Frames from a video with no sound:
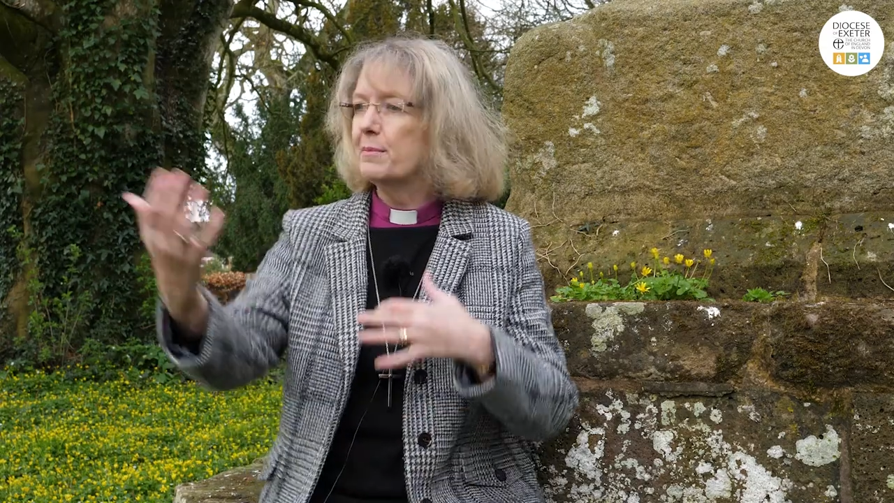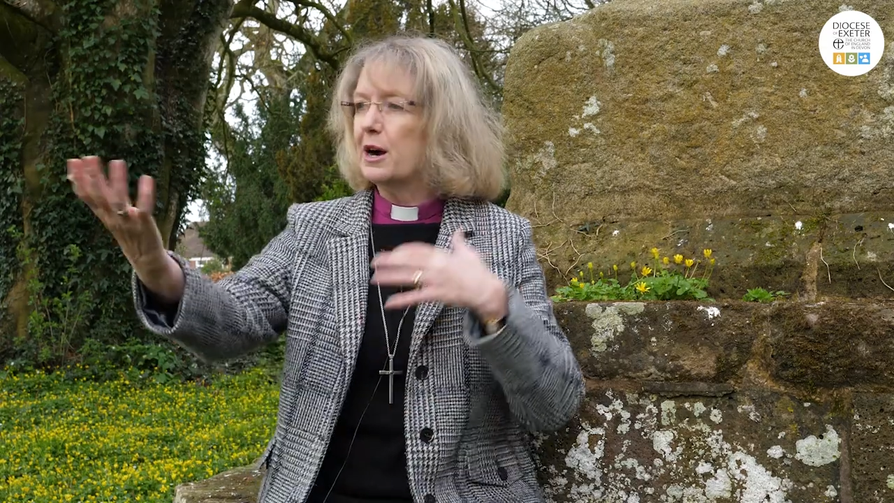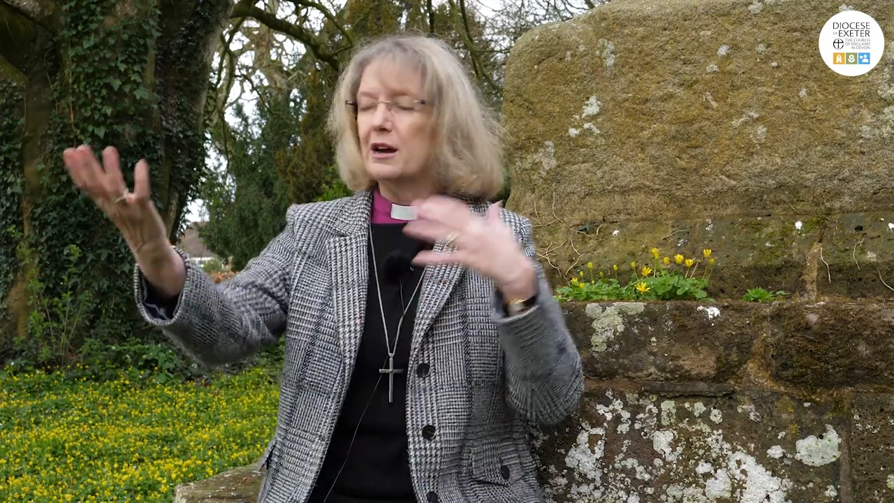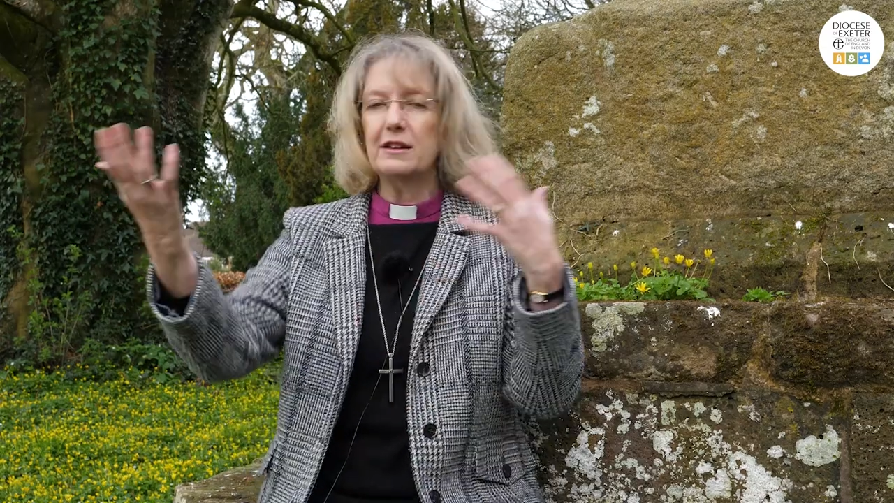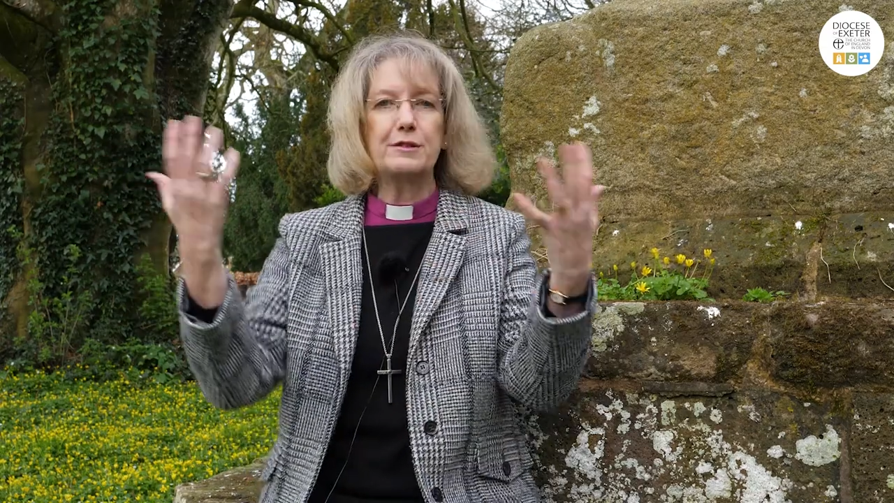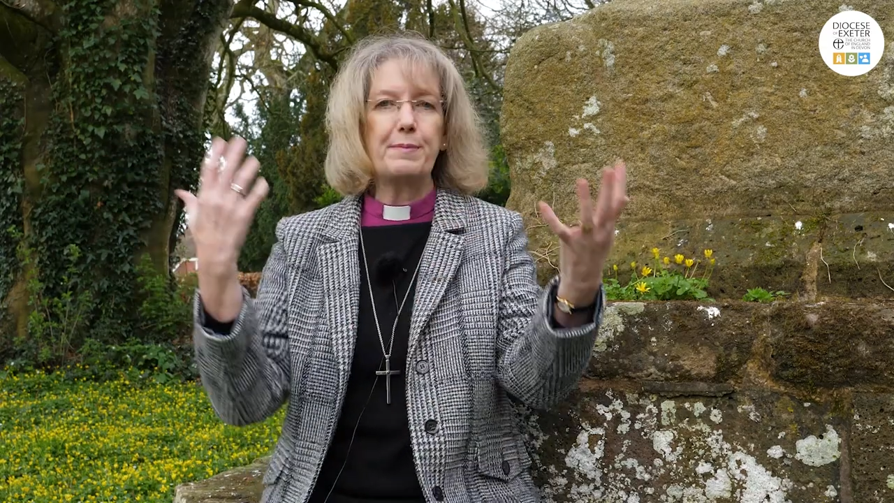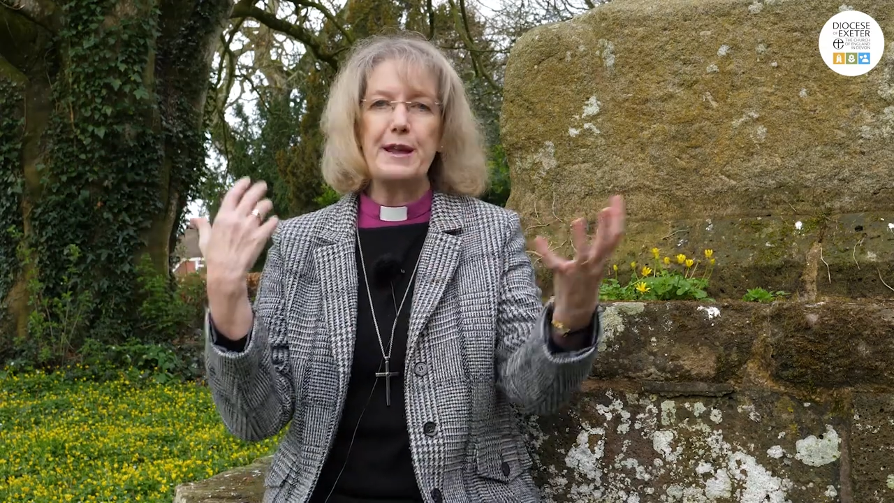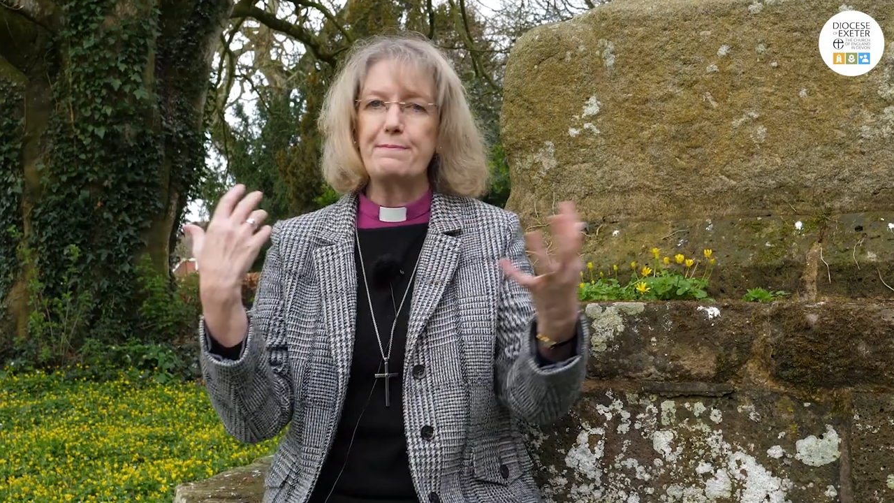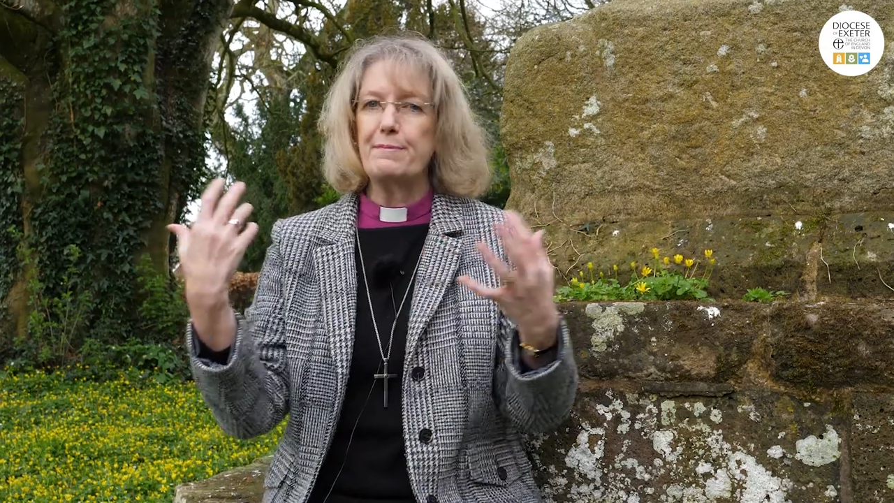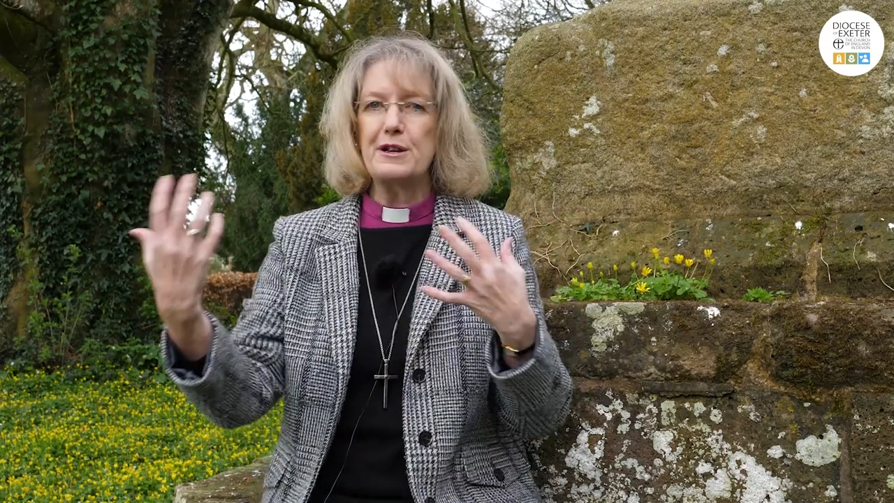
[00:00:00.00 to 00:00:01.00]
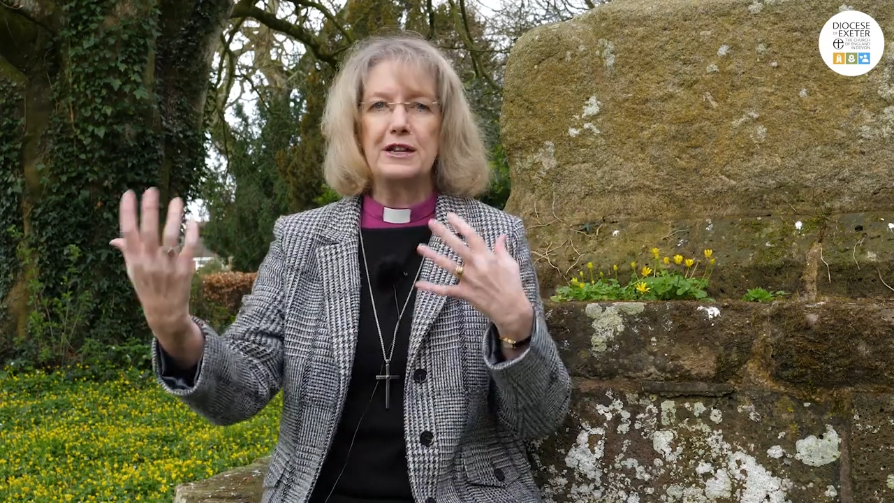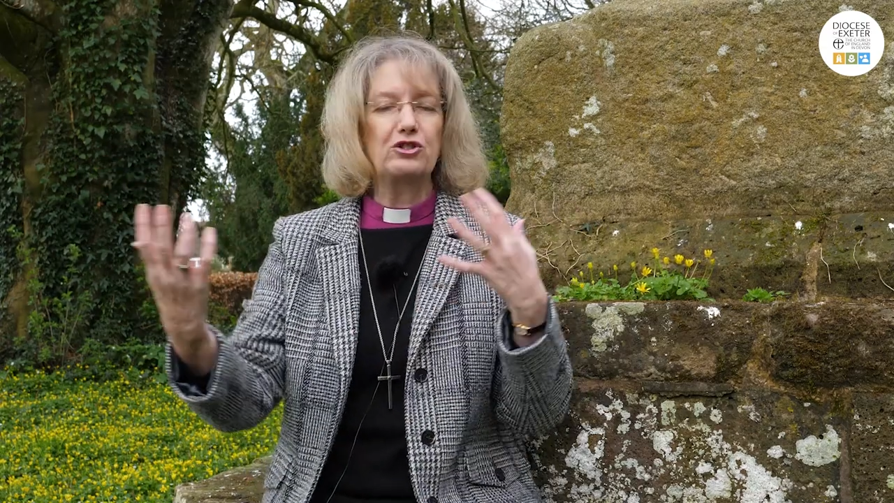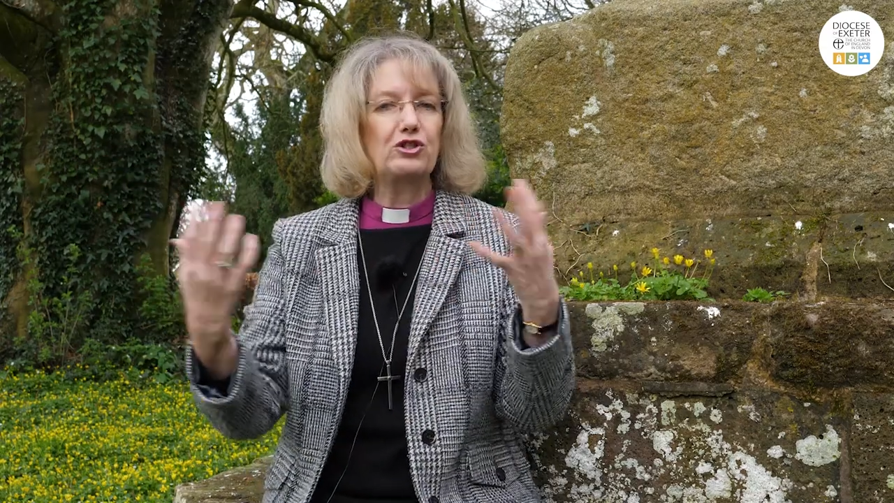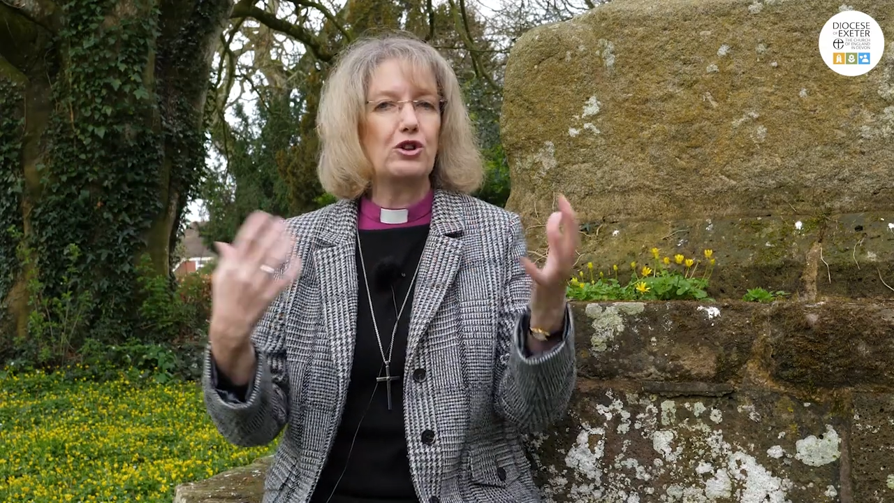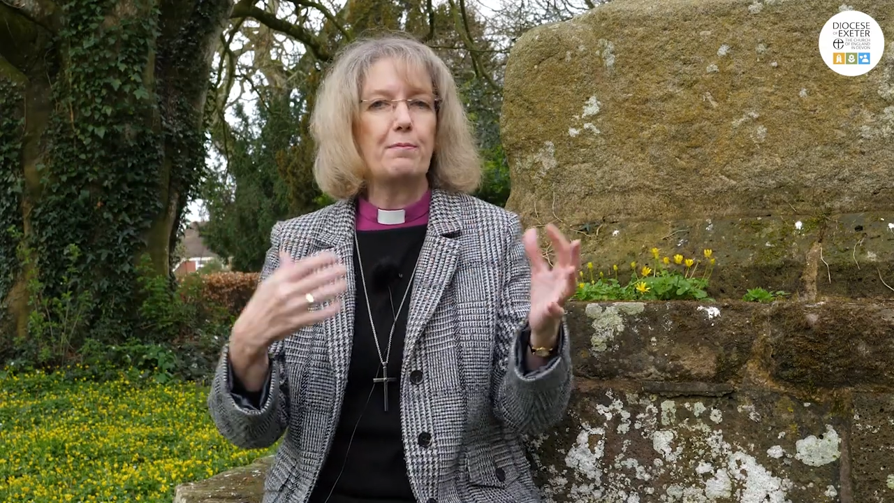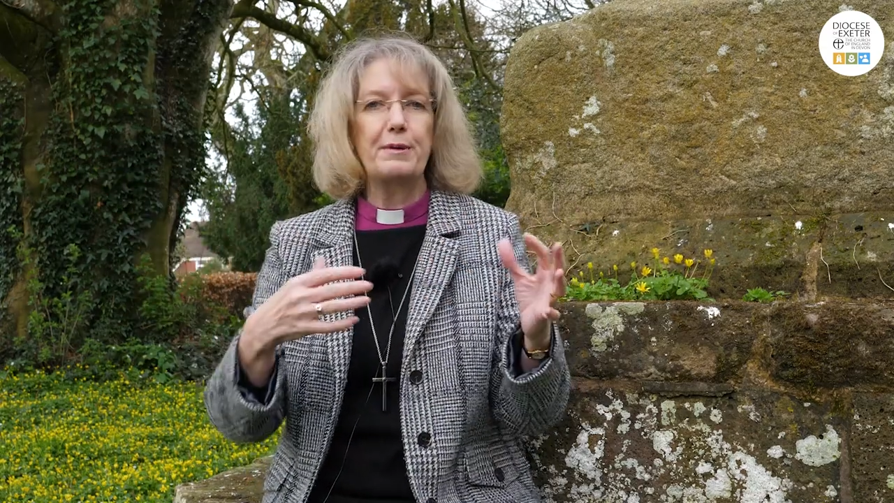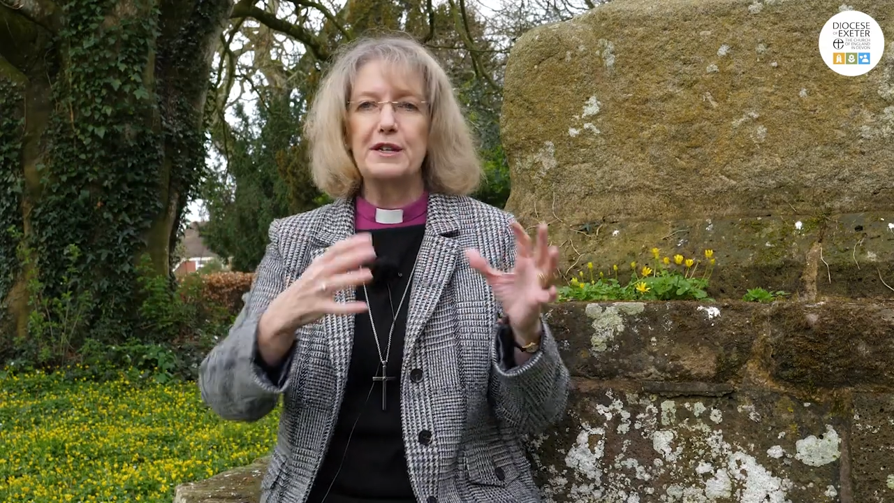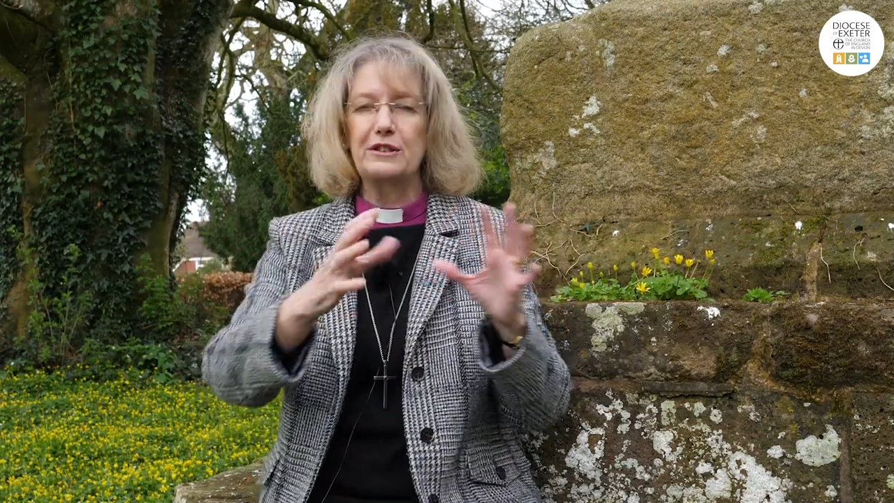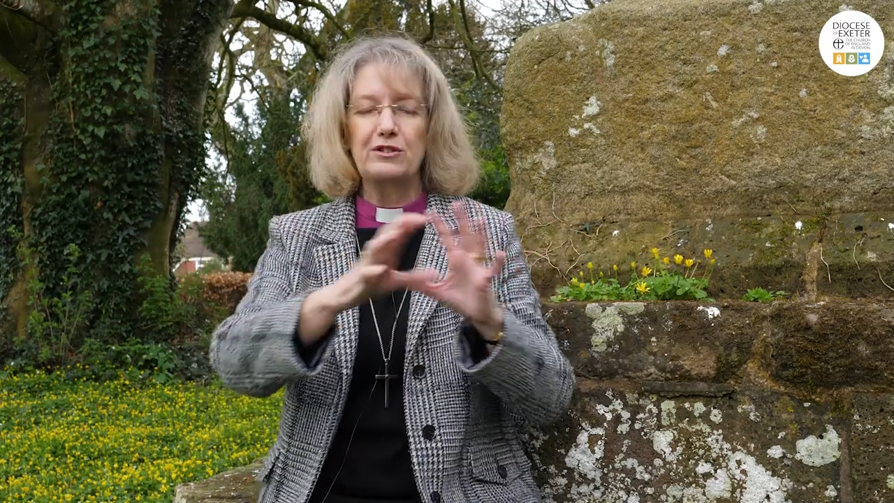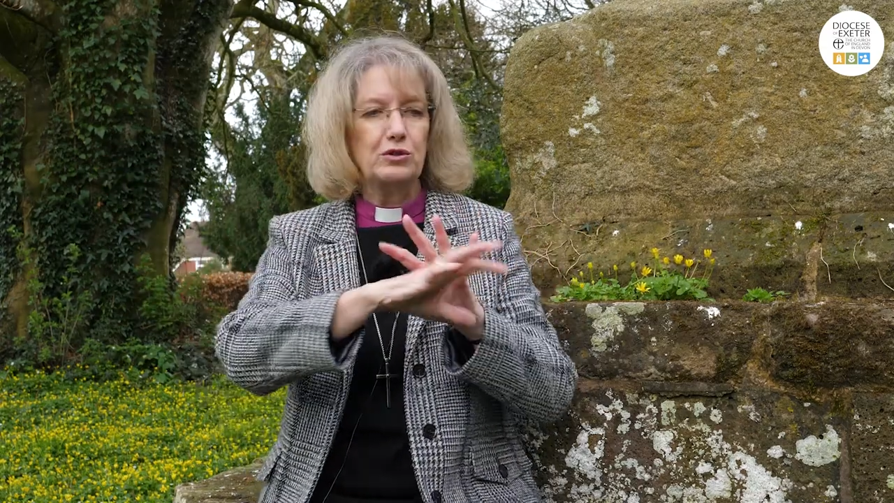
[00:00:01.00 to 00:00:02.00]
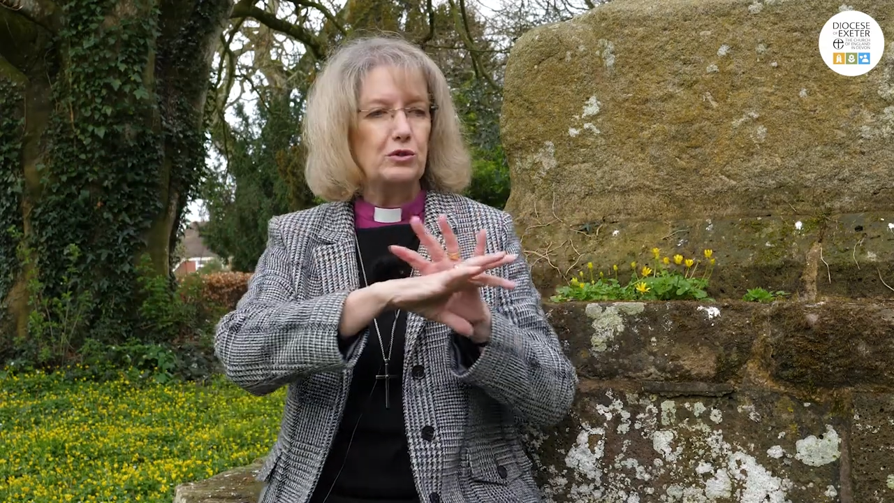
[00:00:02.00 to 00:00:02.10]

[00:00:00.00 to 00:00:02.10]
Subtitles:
past people and shoppers,